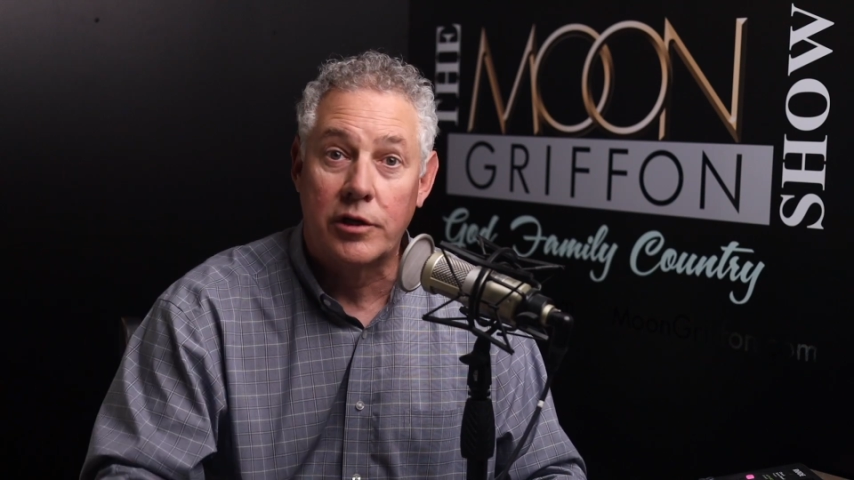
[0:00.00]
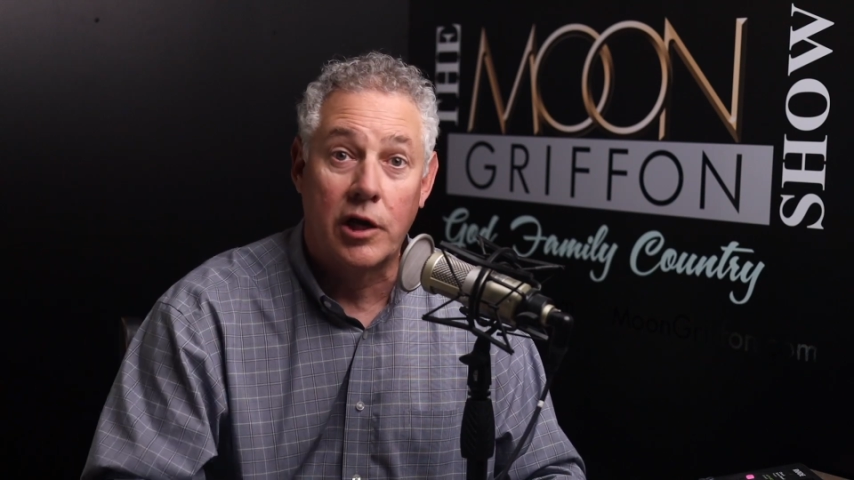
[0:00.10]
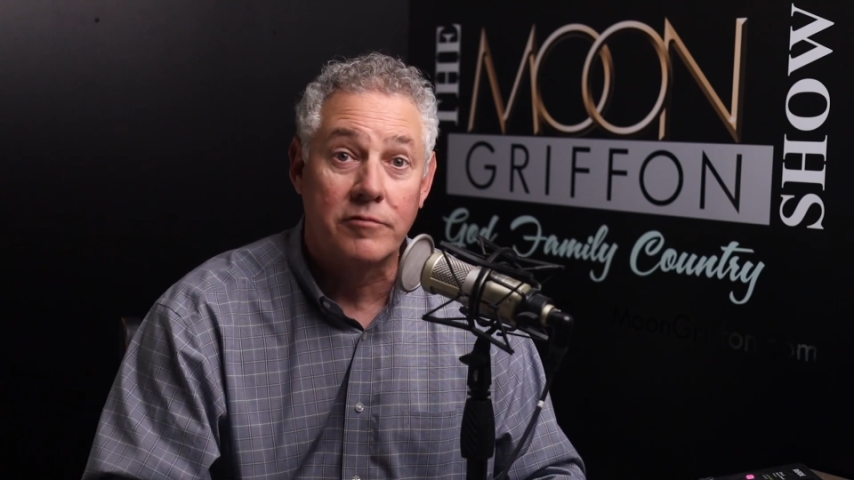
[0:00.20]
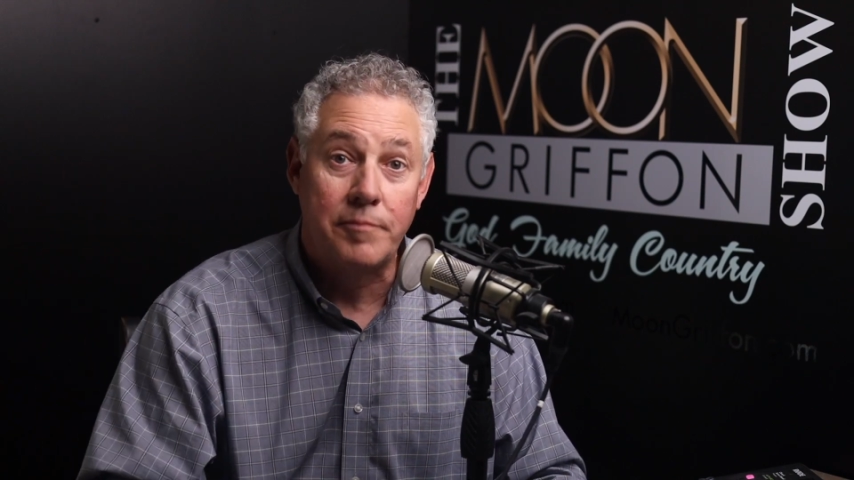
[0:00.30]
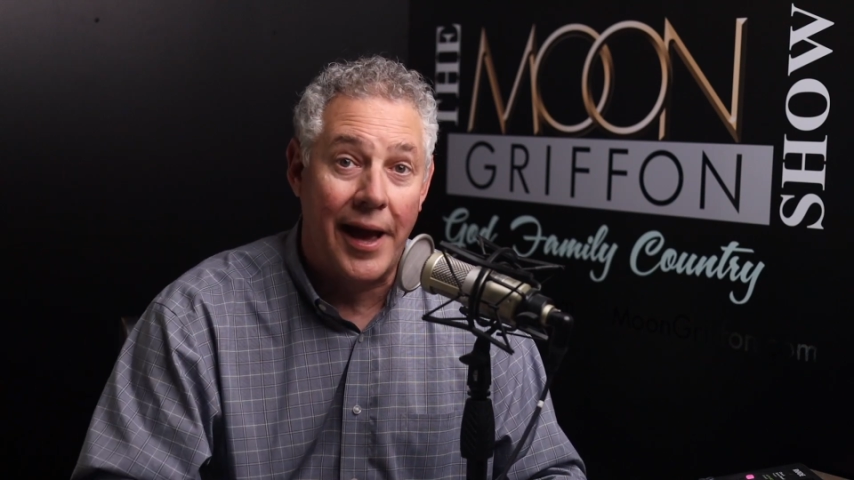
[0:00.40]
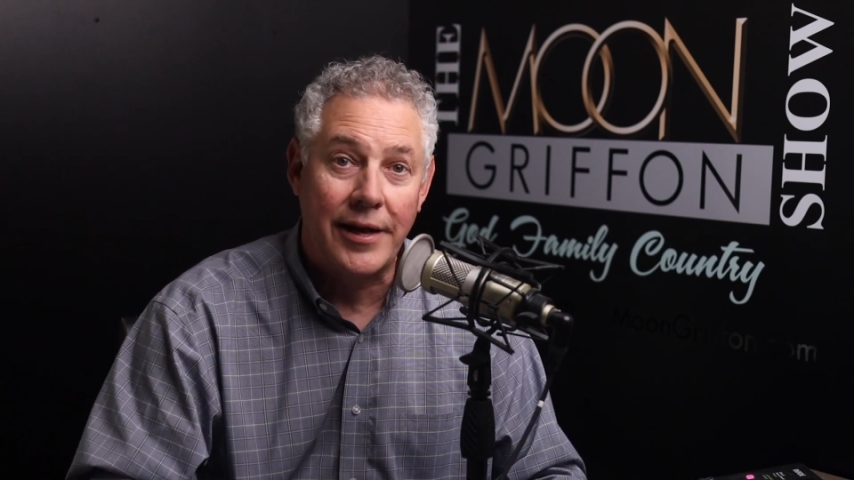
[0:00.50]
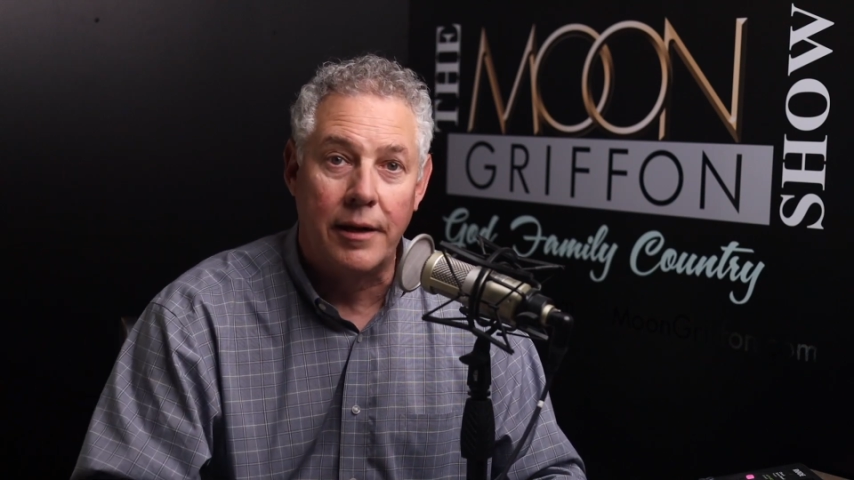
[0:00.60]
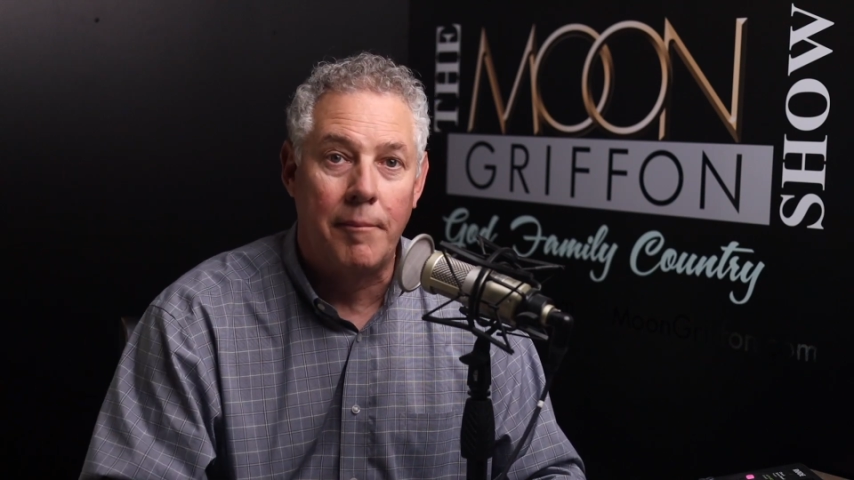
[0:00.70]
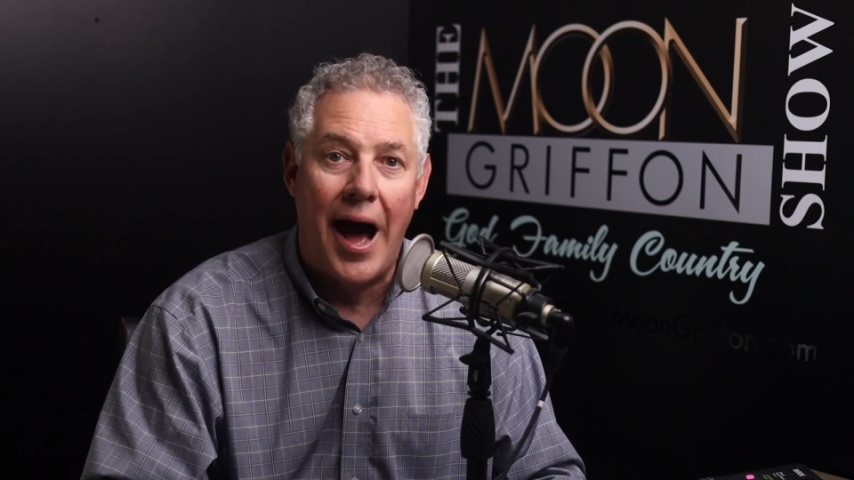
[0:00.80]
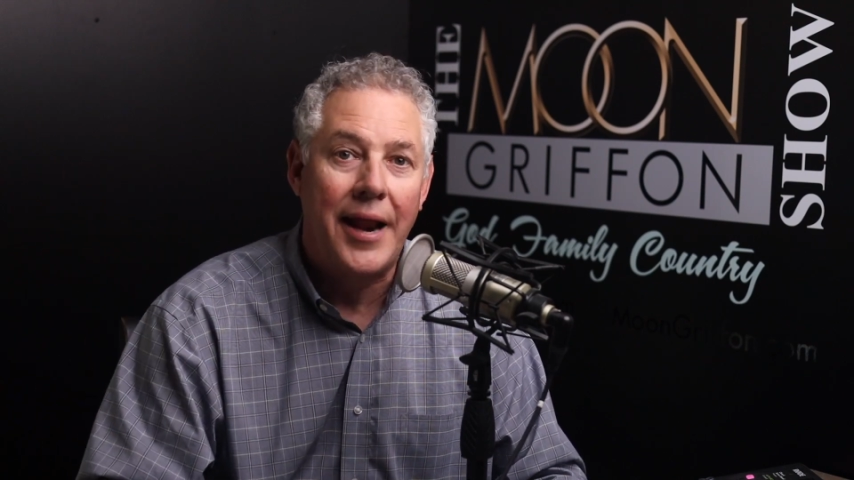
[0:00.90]
comes back in
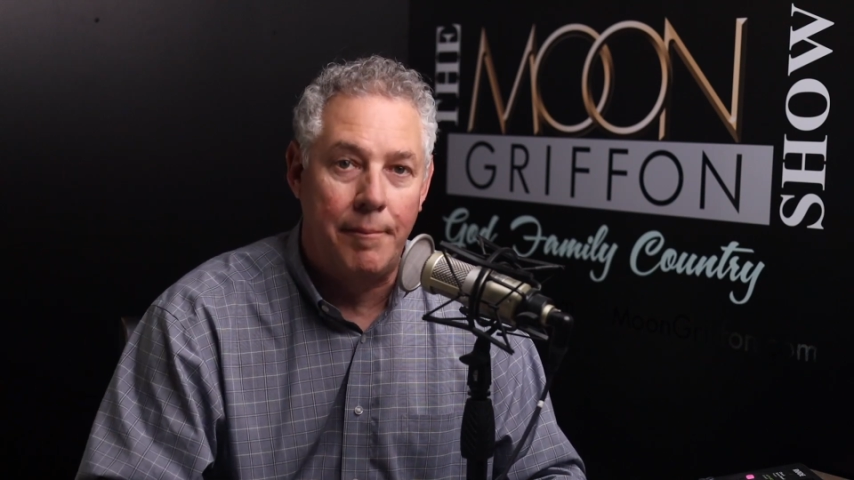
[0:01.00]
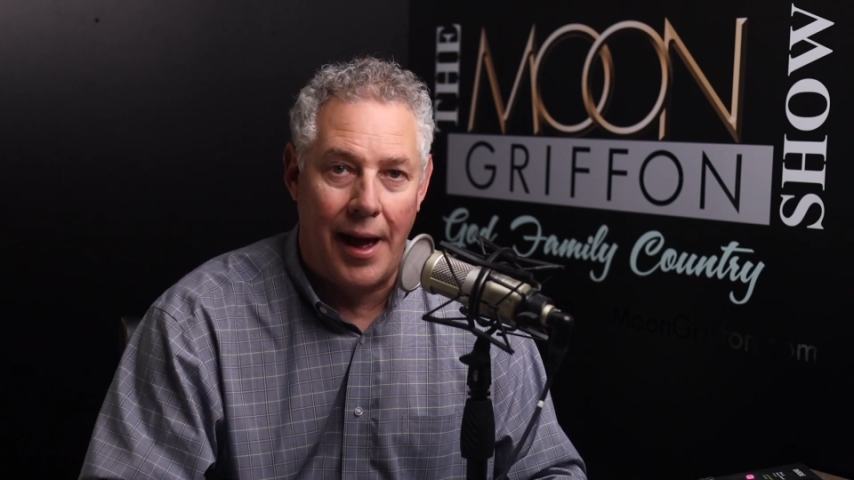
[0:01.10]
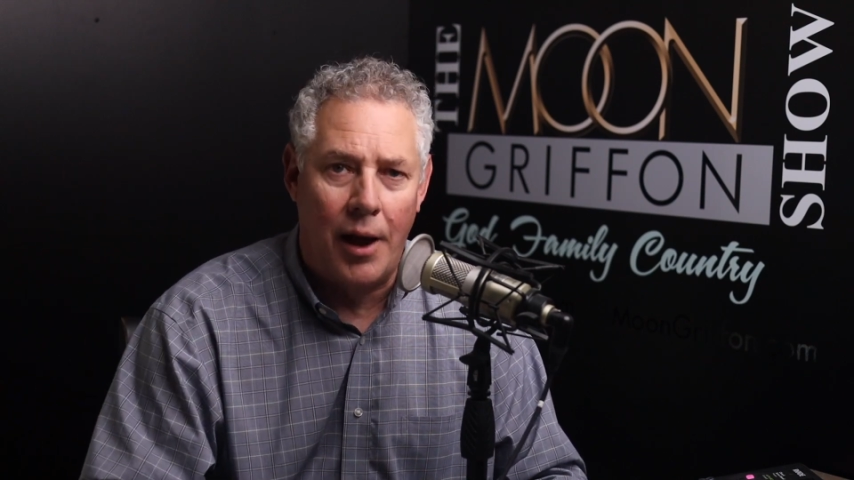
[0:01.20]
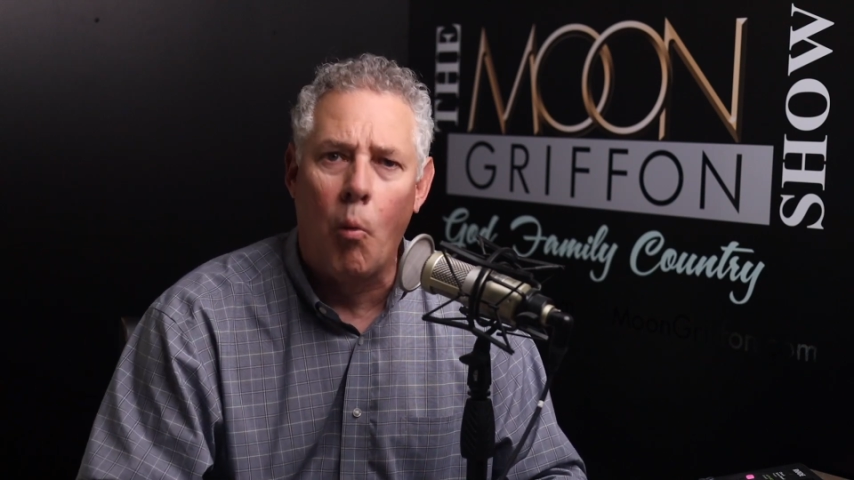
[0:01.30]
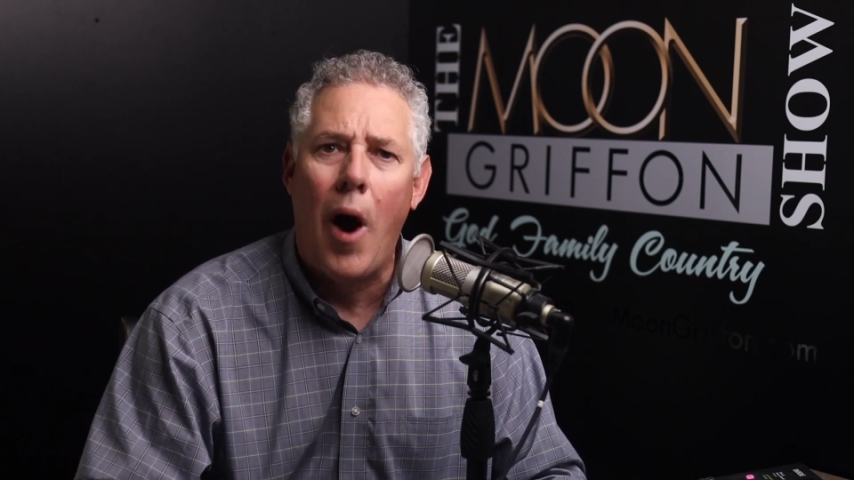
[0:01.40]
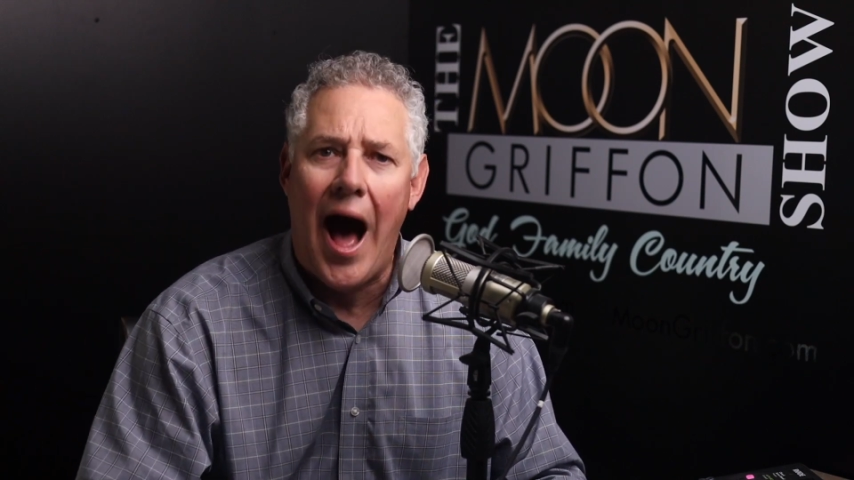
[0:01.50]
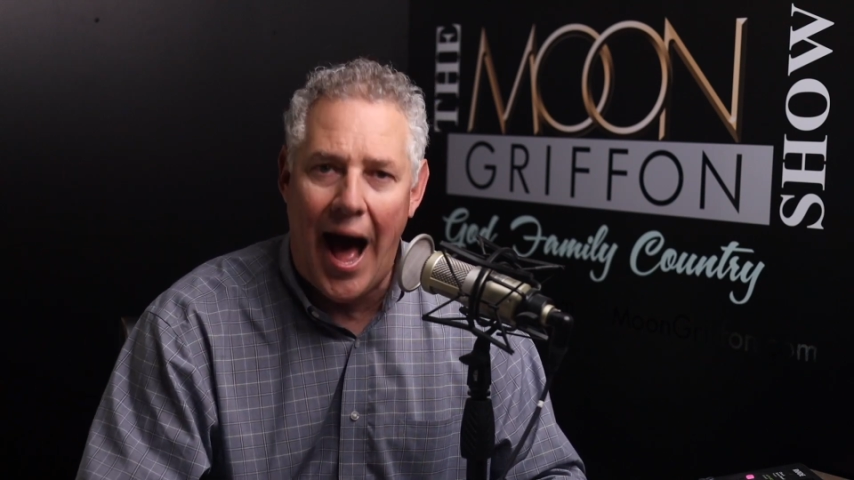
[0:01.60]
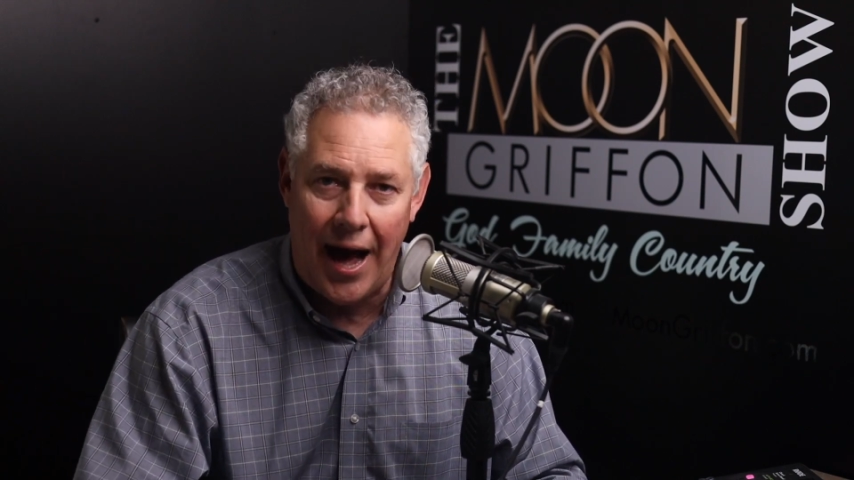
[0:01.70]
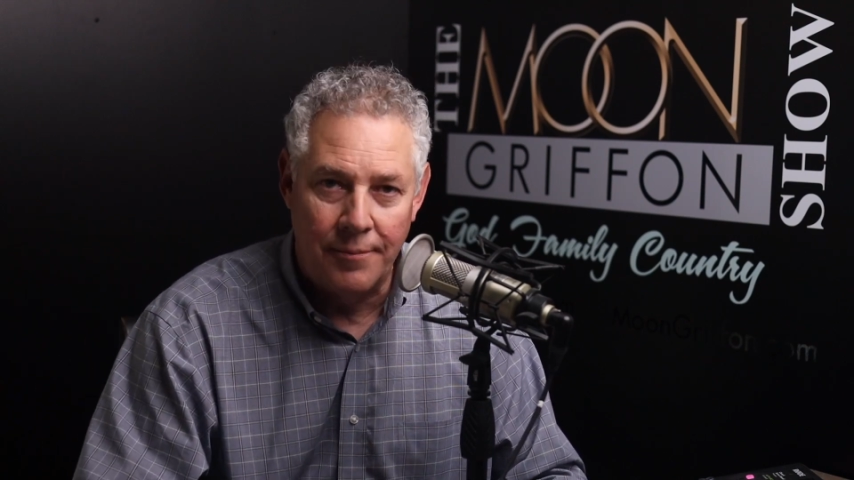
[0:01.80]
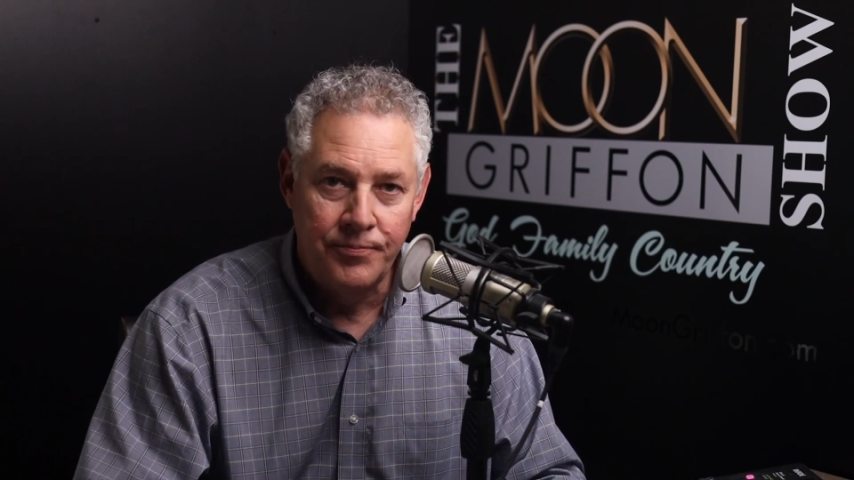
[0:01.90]
a body bag.
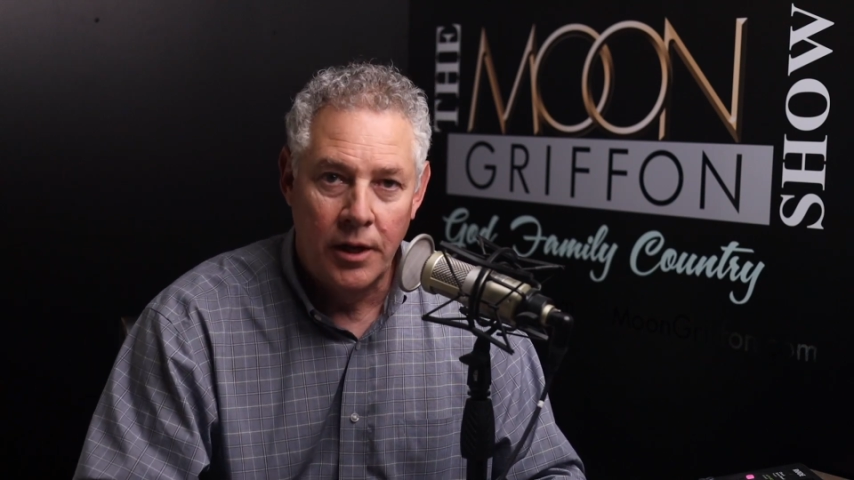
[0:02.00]
Why?